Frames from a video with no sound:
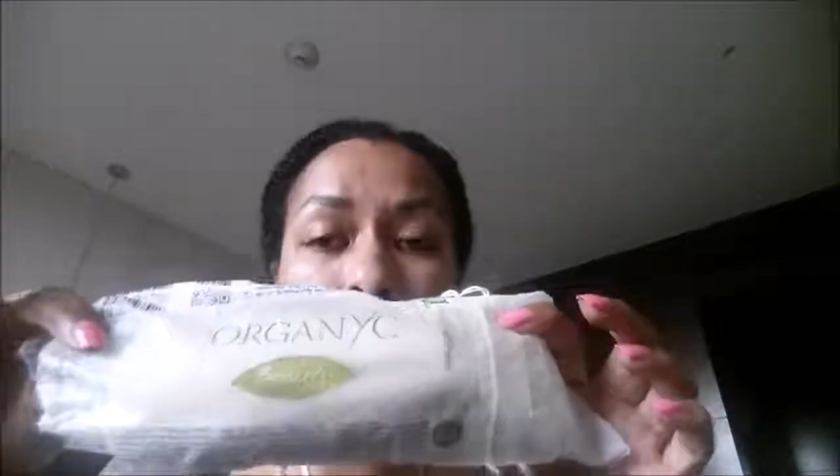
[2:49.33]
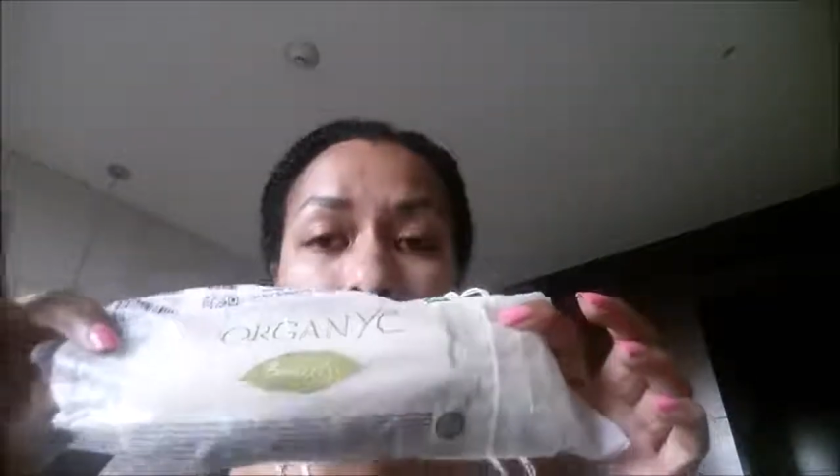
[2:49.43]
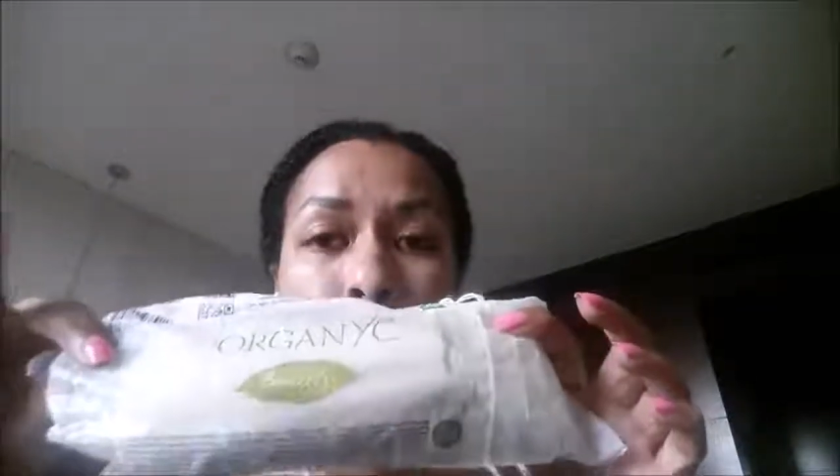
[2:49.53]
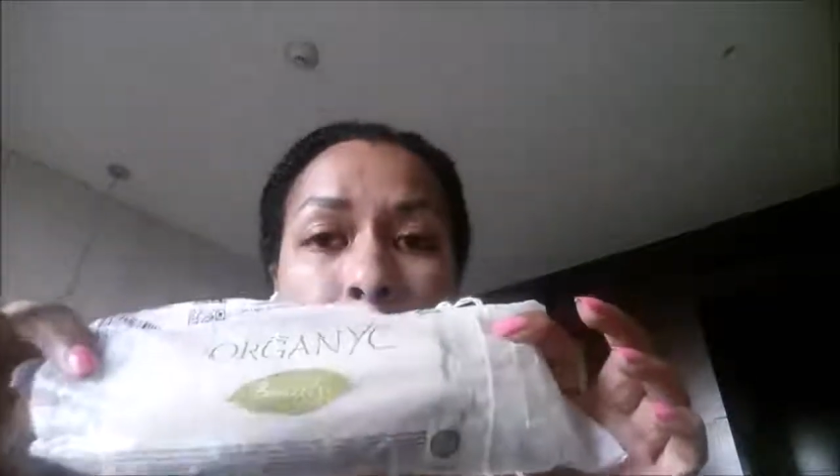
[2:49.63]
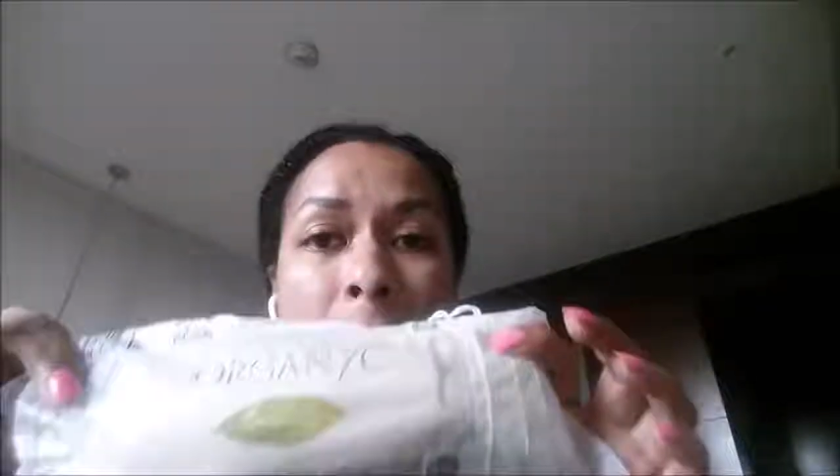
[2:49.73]

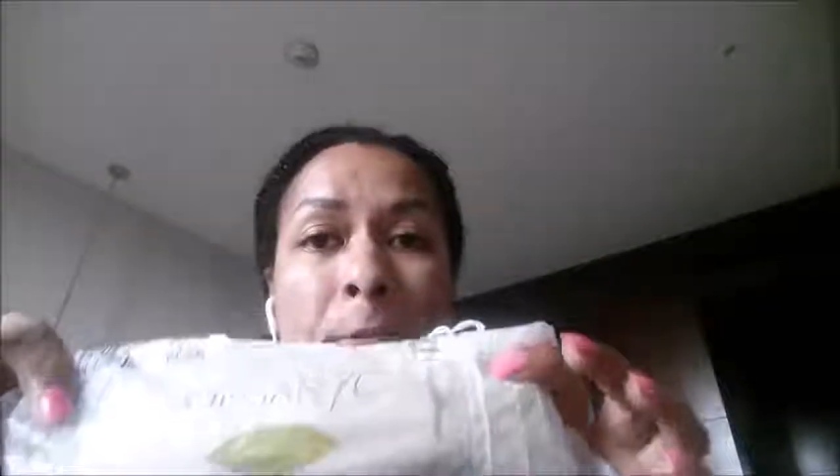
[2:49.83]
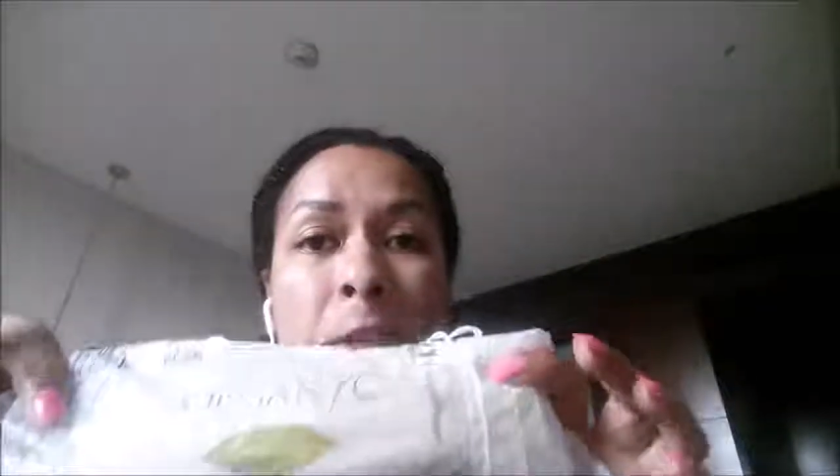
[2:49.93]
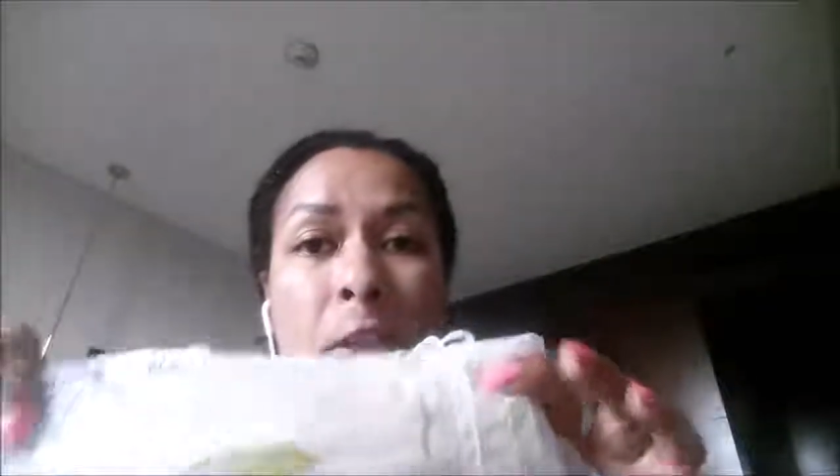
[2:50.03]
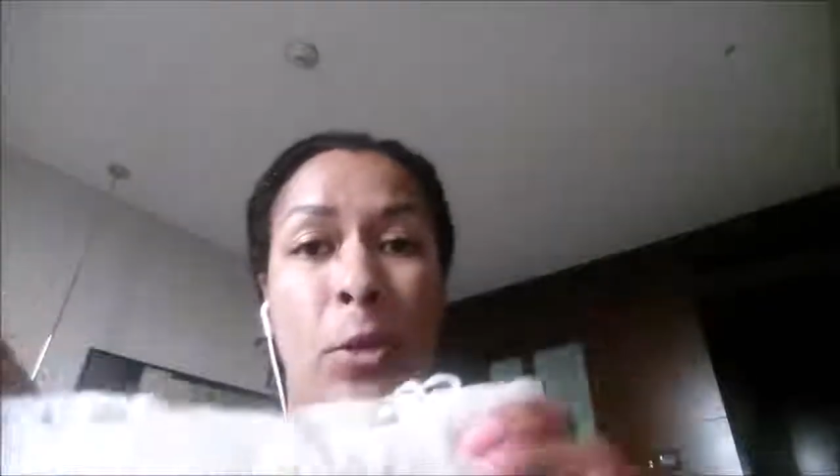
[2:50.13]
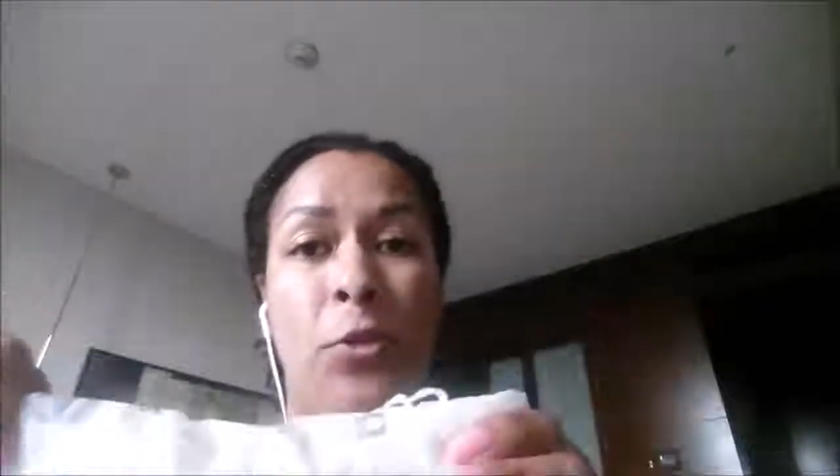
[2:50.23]
when my
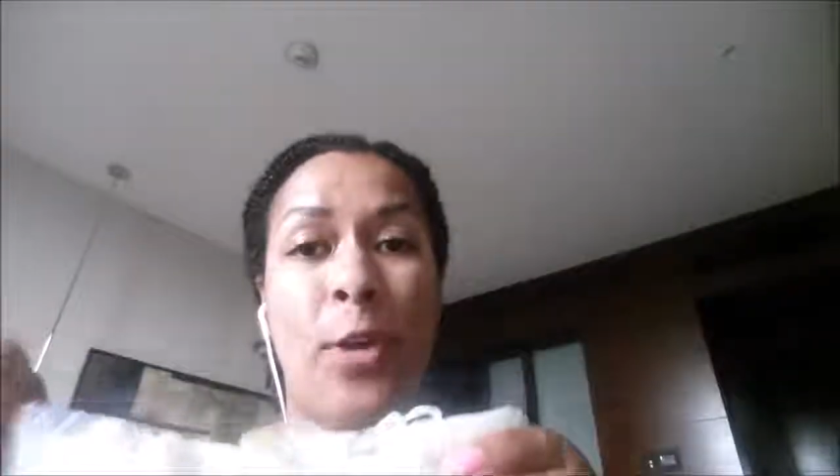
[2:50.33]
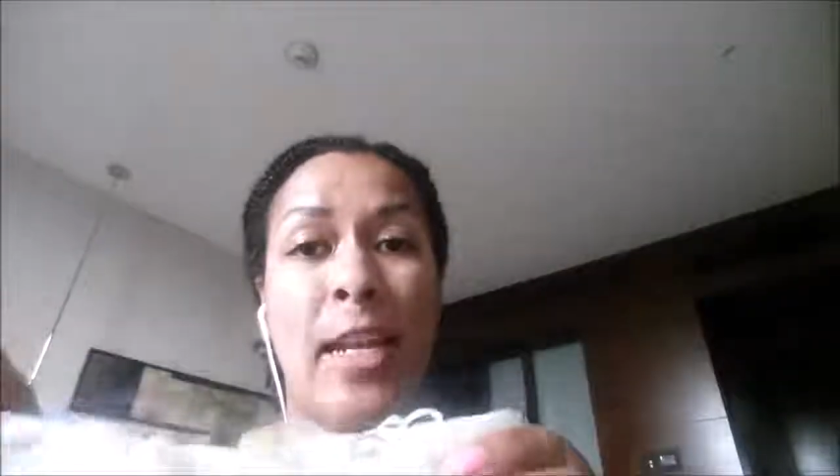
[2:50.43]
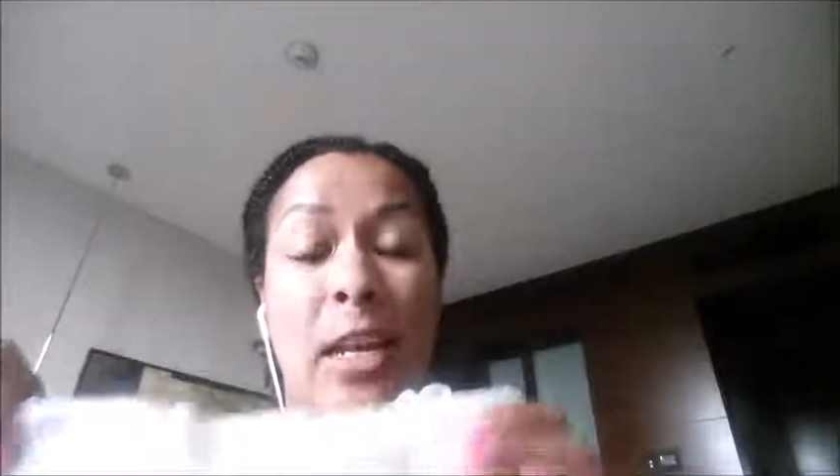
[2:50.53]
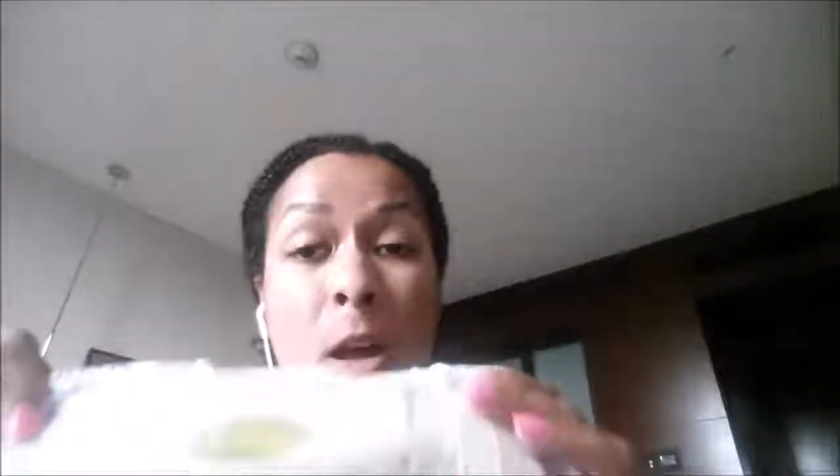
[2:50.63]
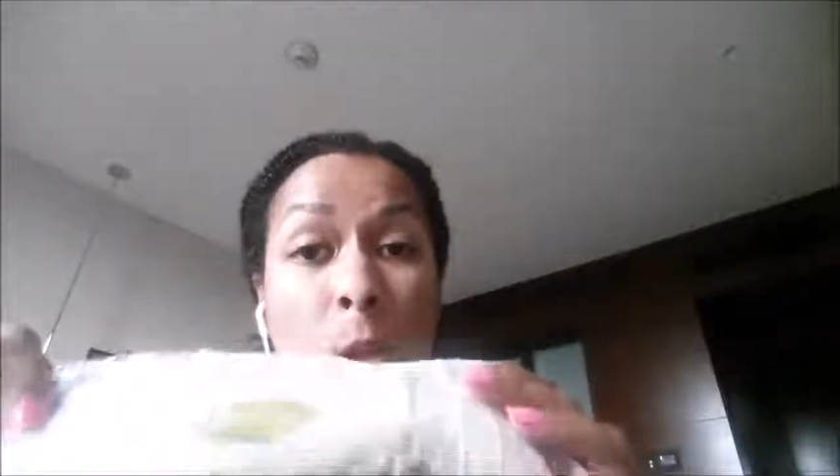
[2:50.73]
fistula was
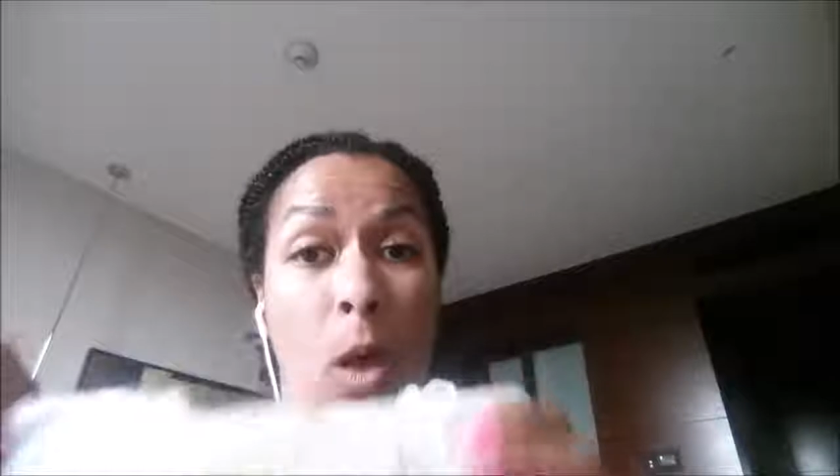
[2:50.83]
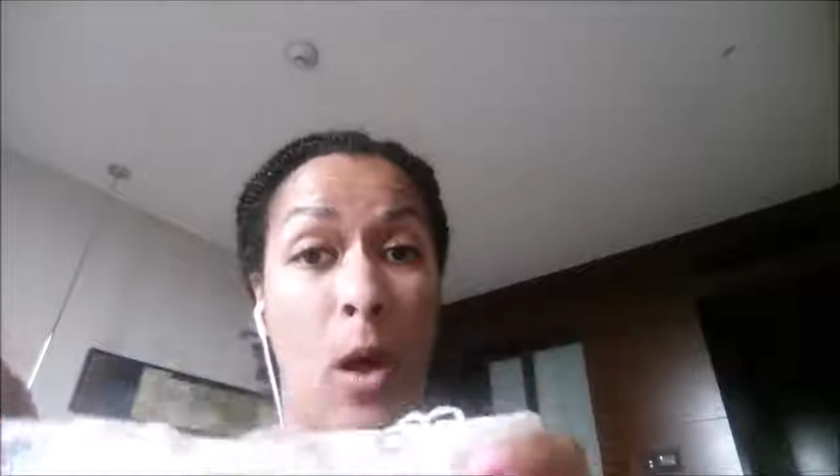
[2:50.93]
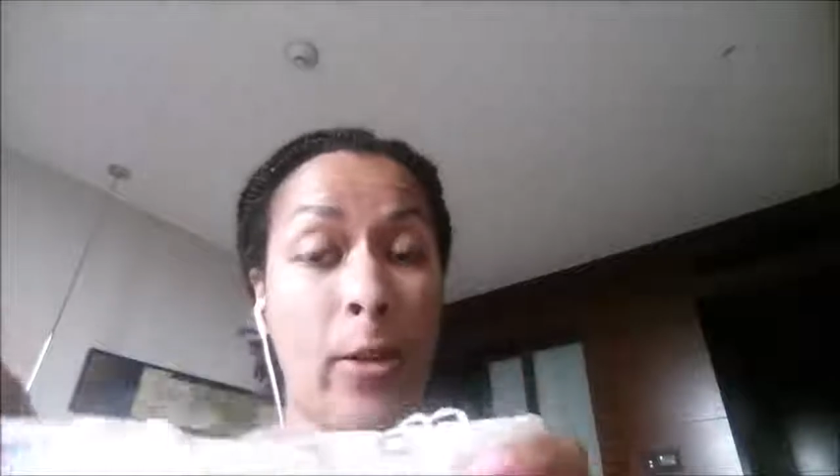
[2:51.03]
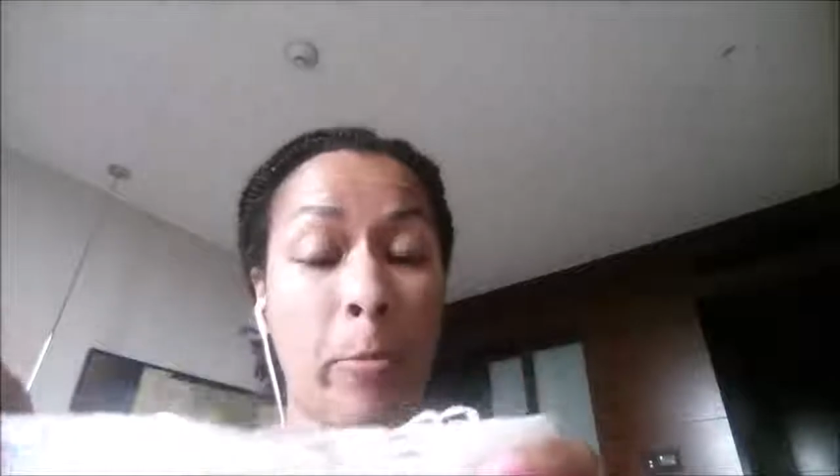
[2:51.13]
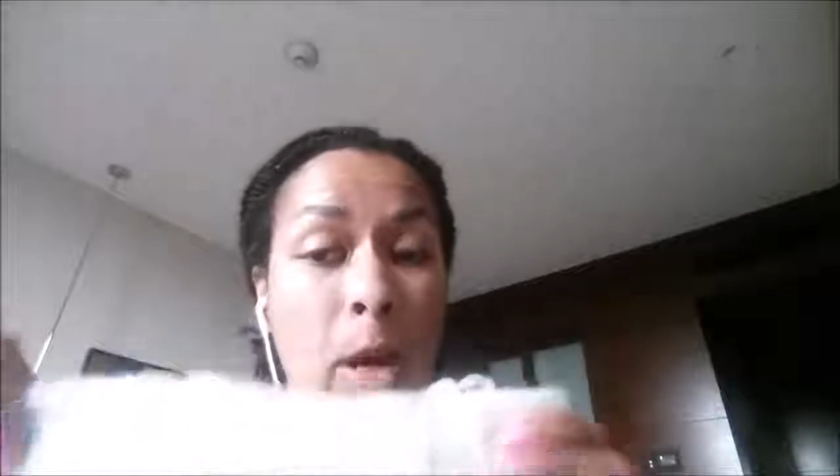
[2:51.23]
draining a
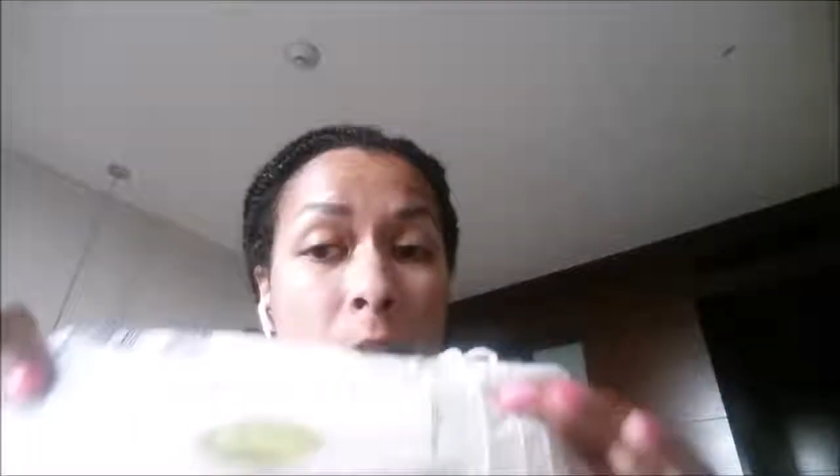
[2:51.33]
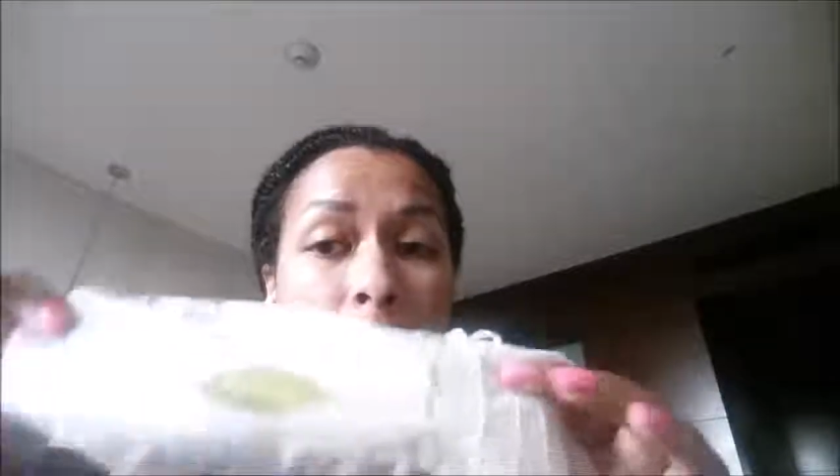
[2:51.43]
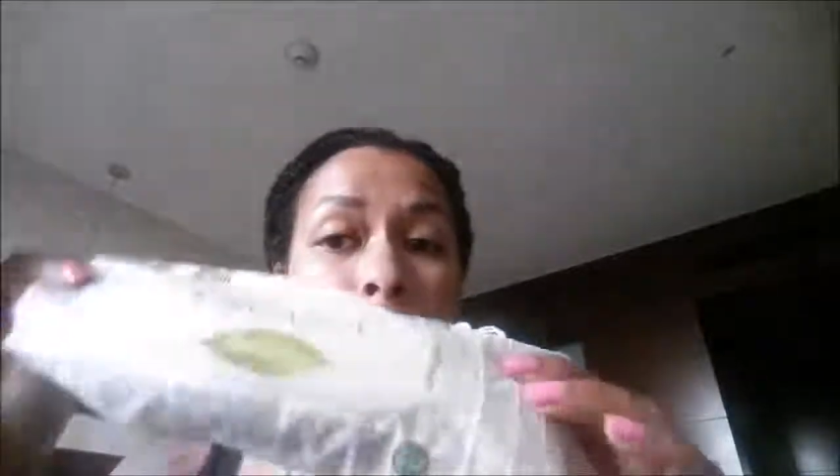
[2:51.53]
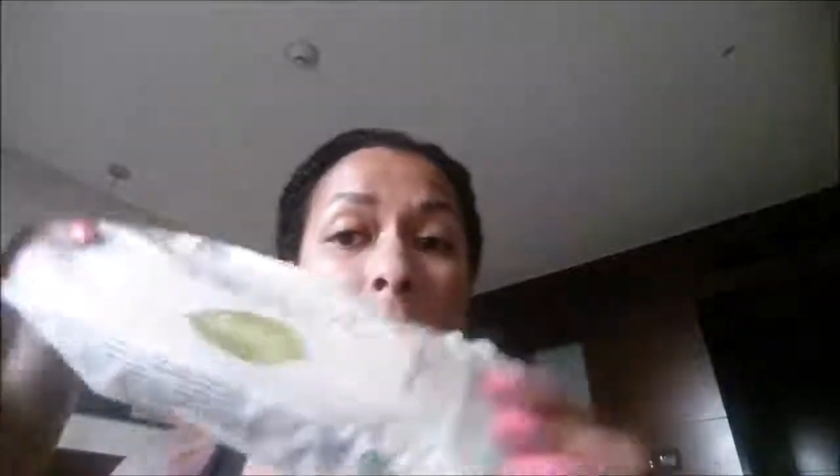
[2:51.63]
lot of pus,